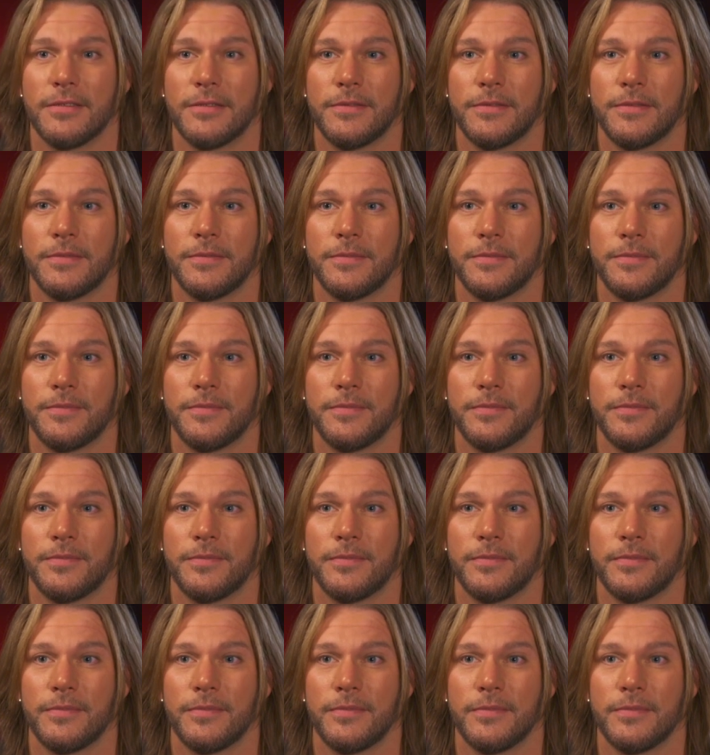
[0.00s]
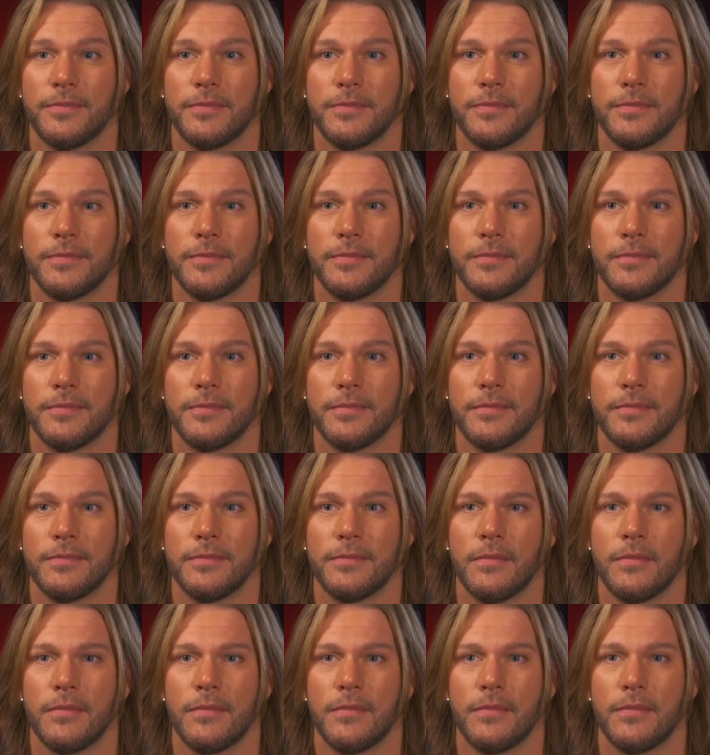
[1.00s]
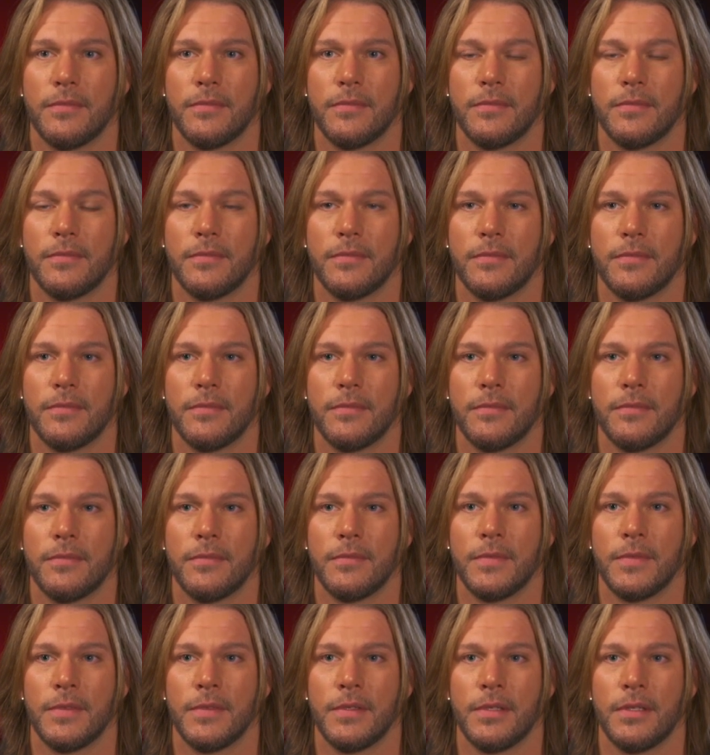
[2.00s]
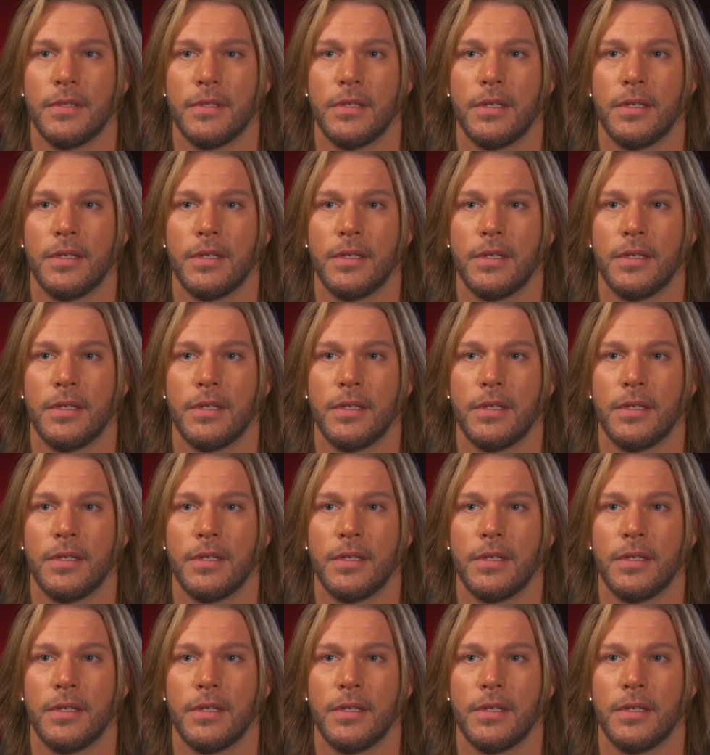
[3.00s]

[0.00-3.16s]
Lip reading: Nothing is said.